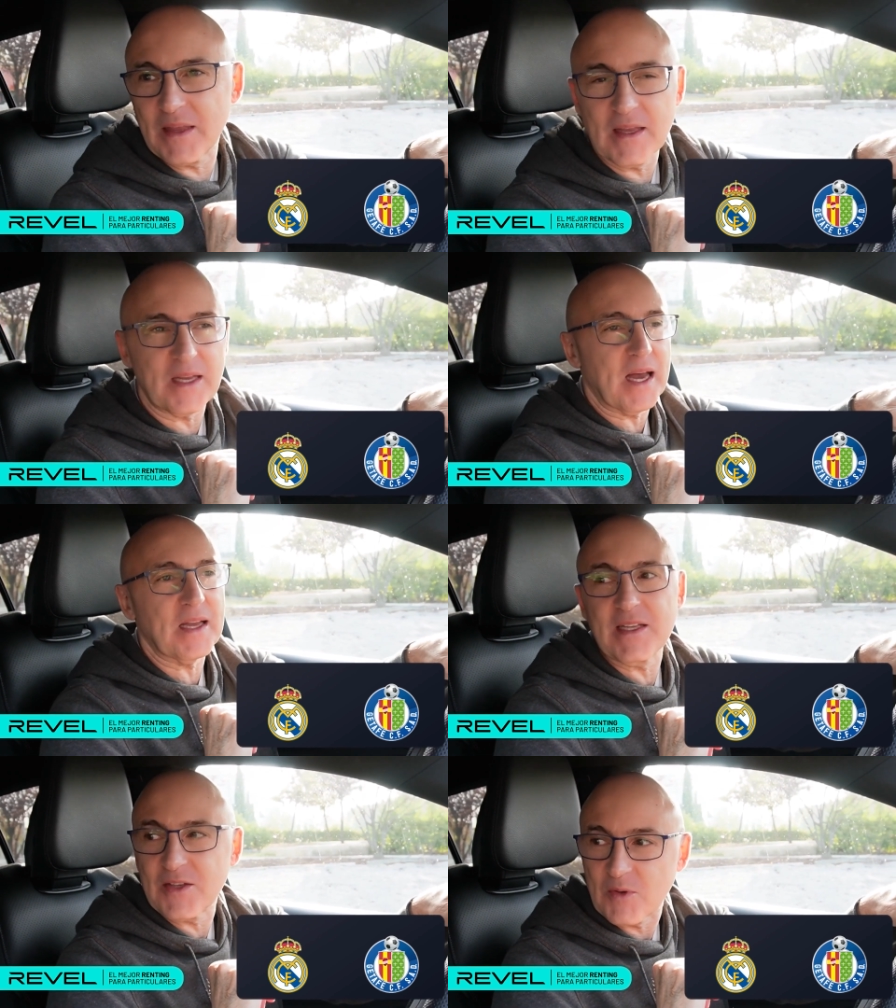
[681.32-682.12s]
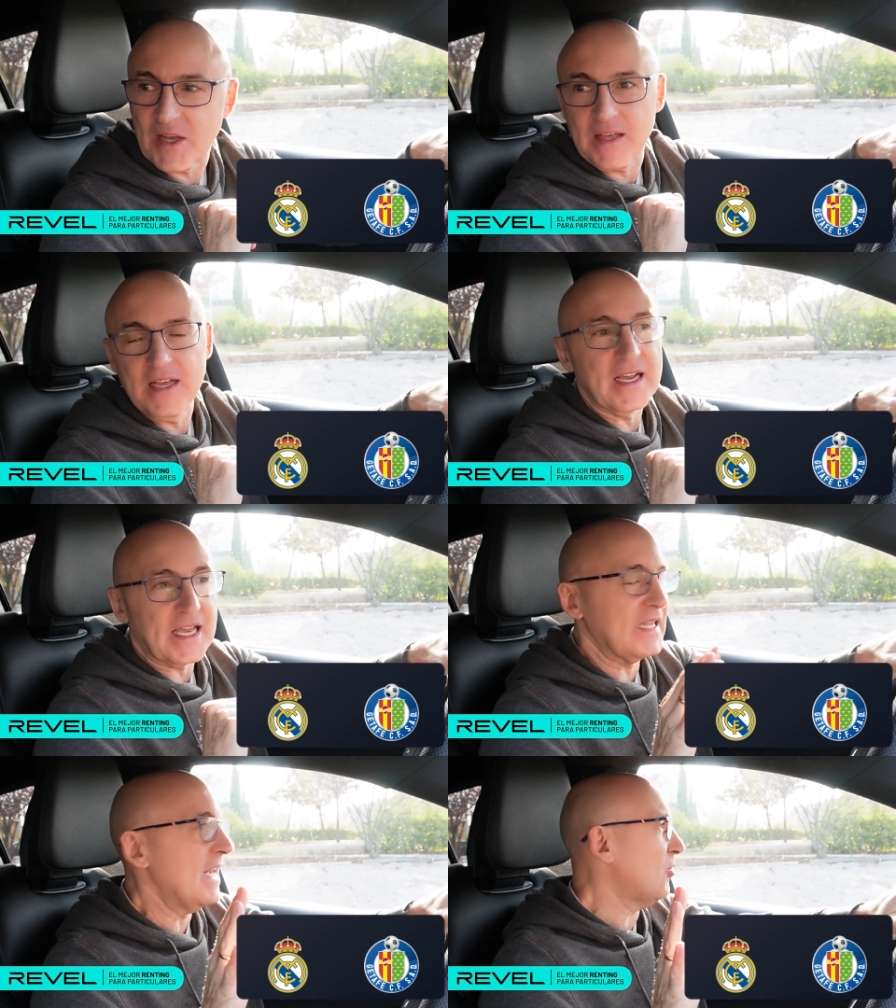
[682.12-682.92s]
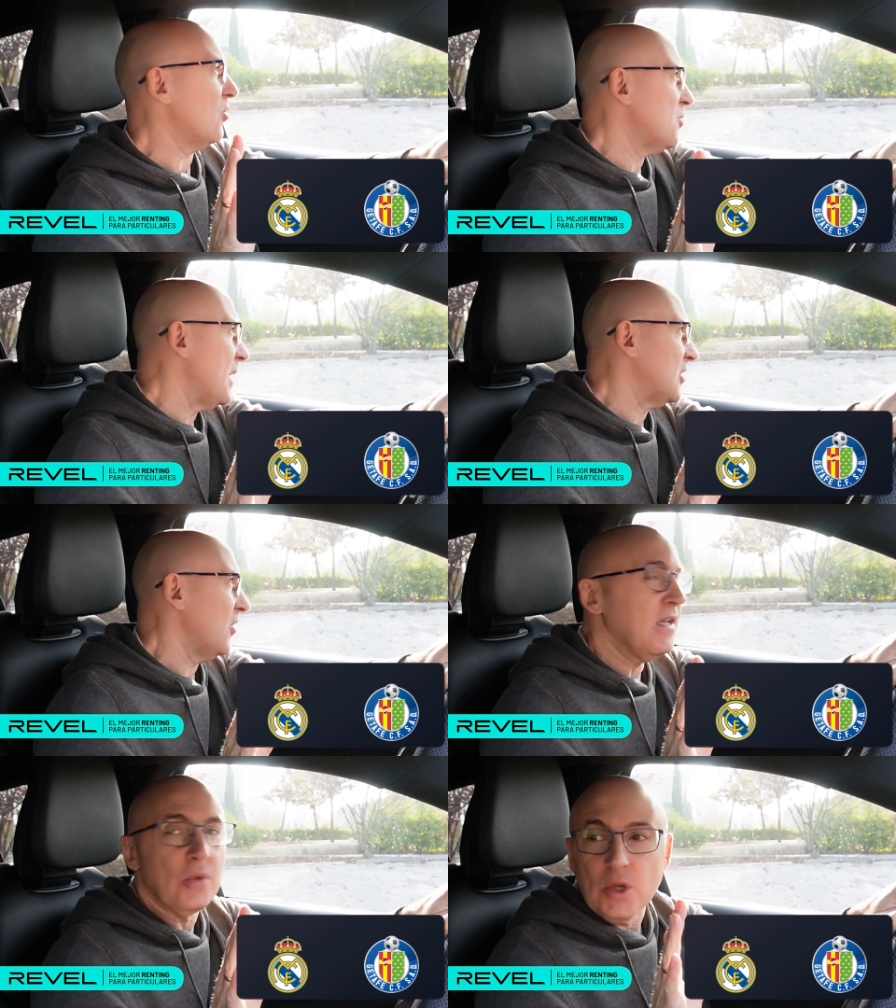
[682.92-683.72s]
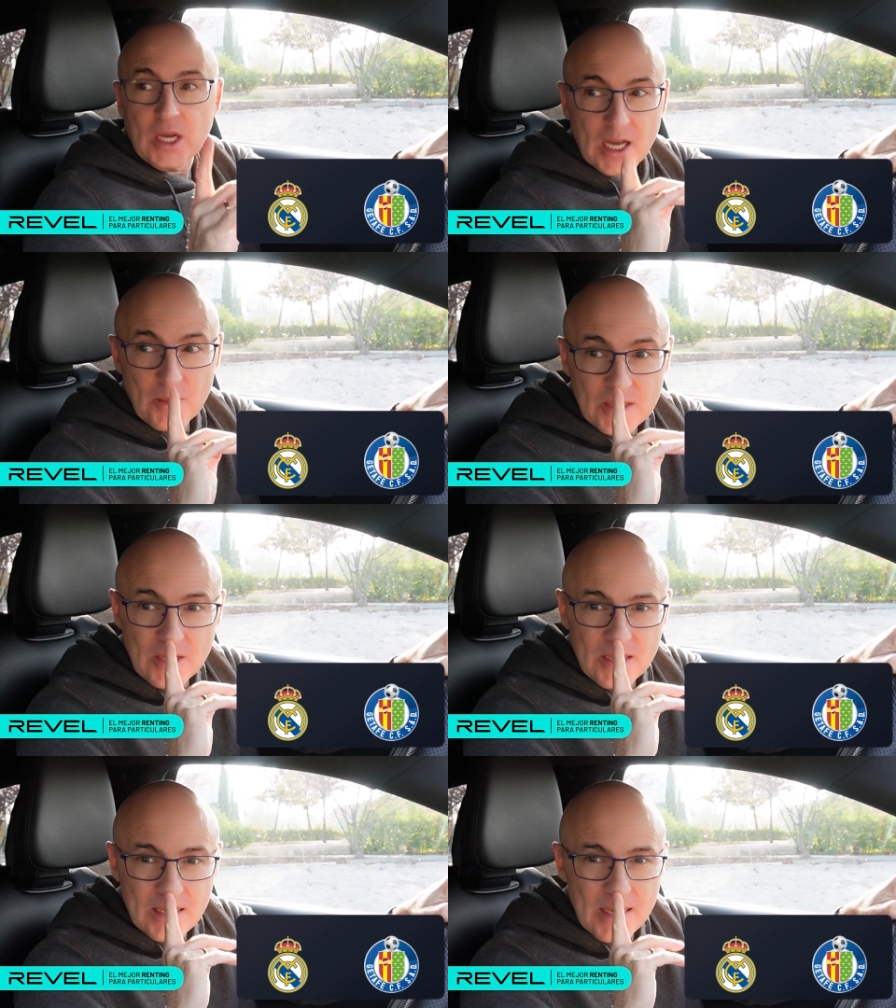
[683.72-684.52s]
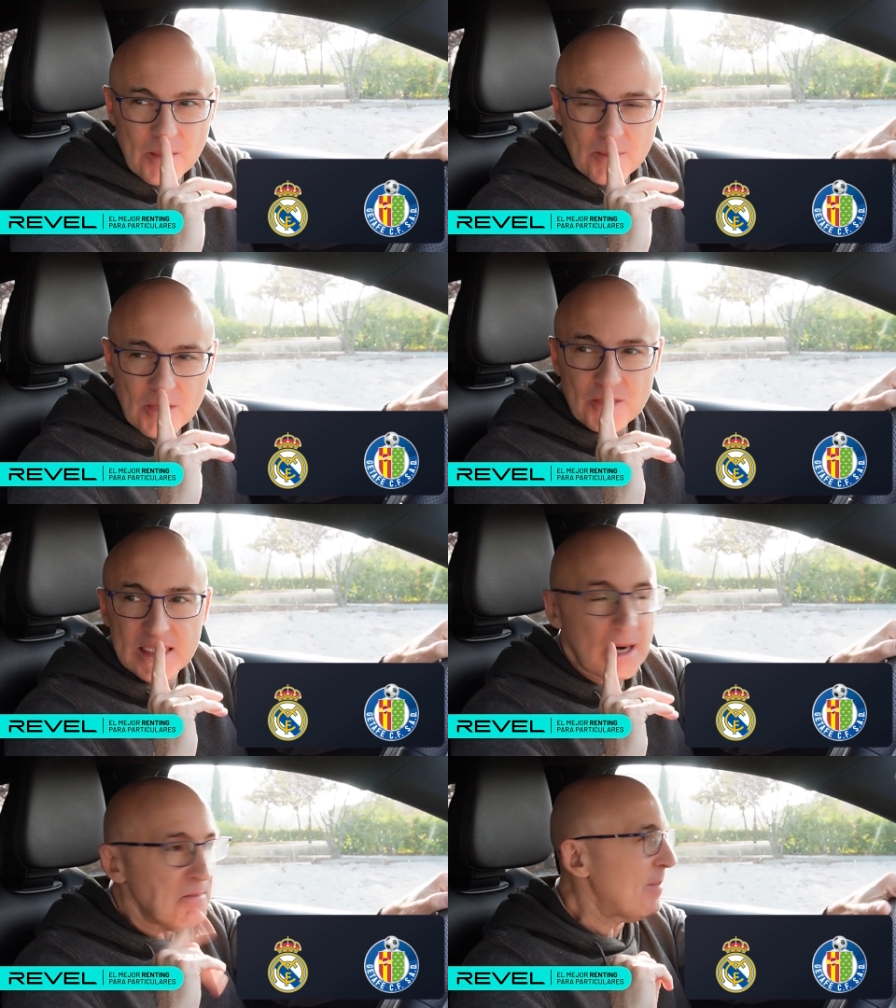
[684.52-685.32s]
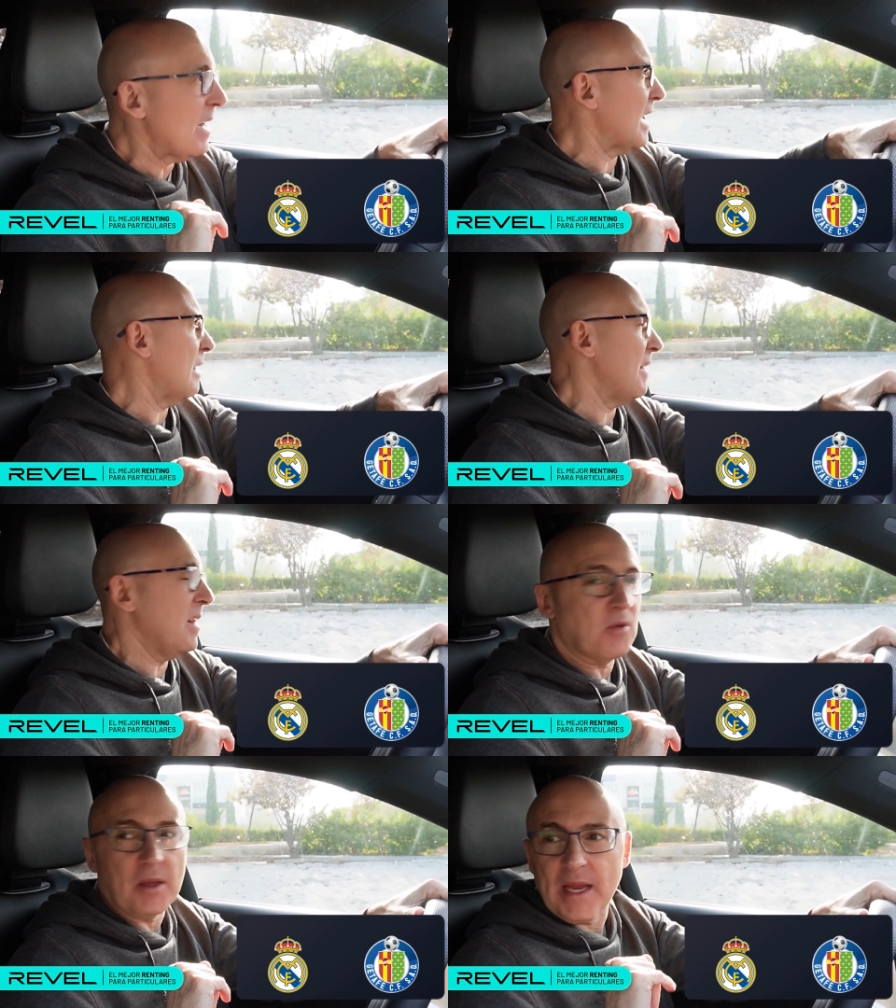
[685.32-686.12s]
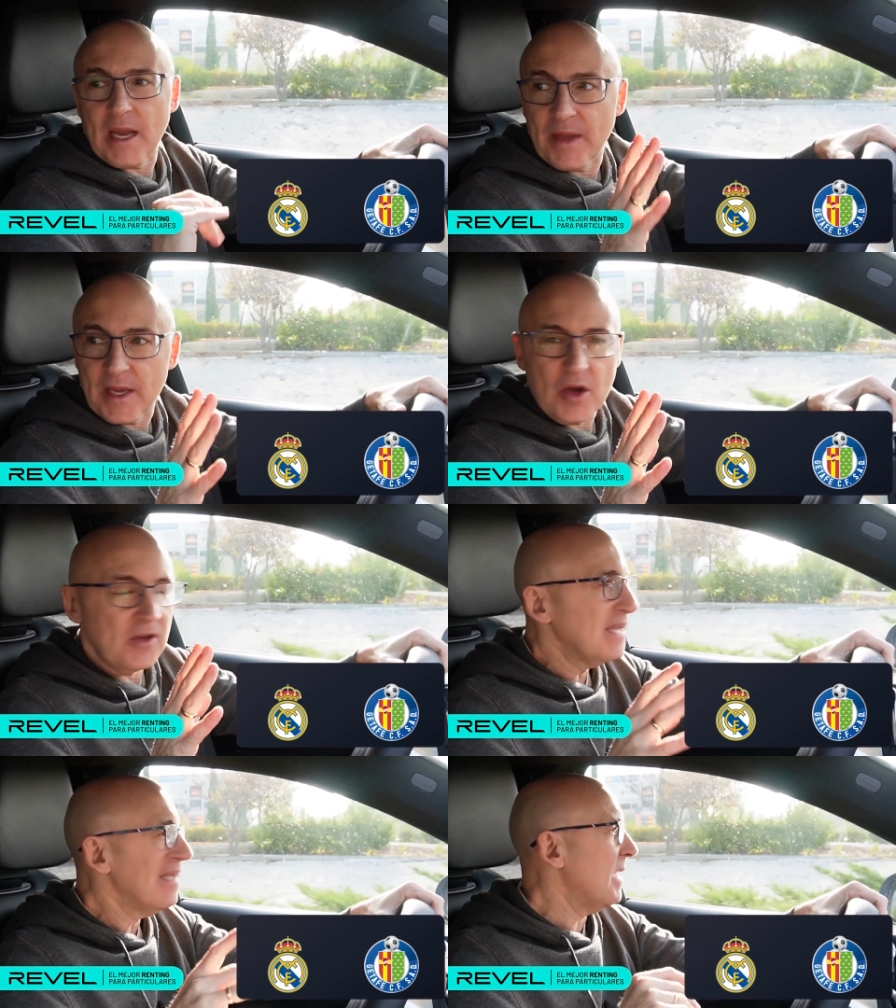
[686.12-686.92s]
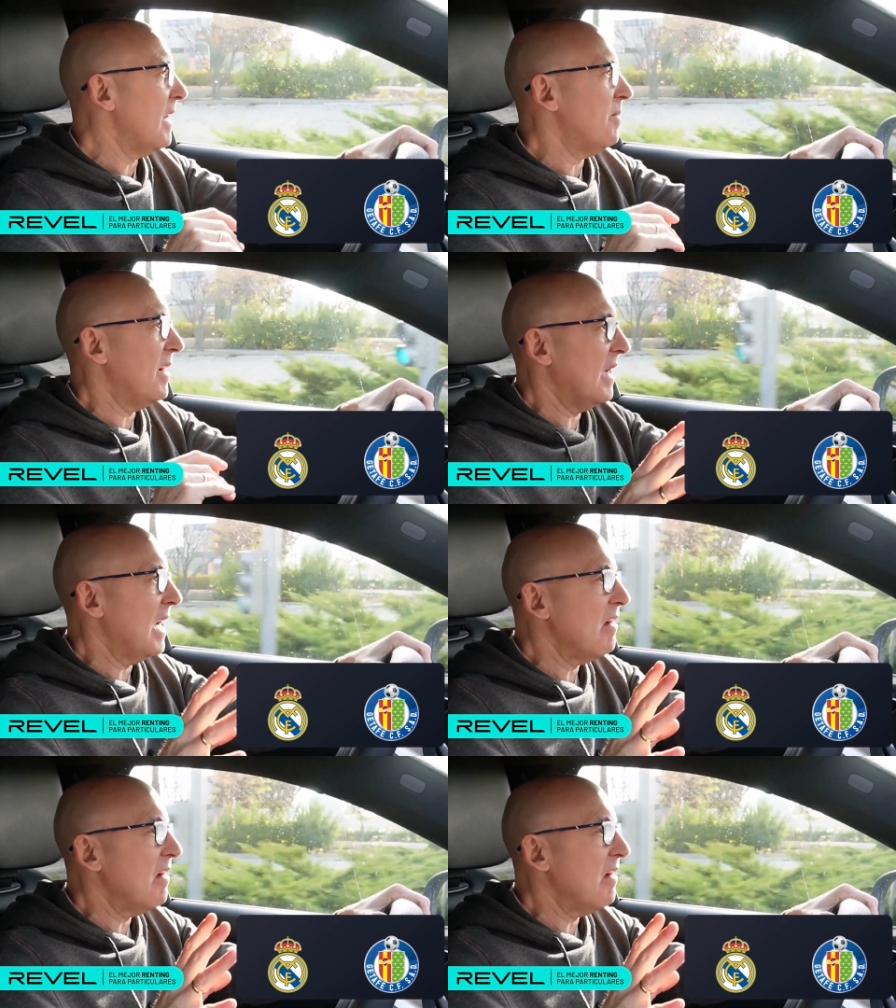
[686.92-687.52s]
It has its merits. It's a tricky match for Real Madrid because they come as they do, having lost at Anfield.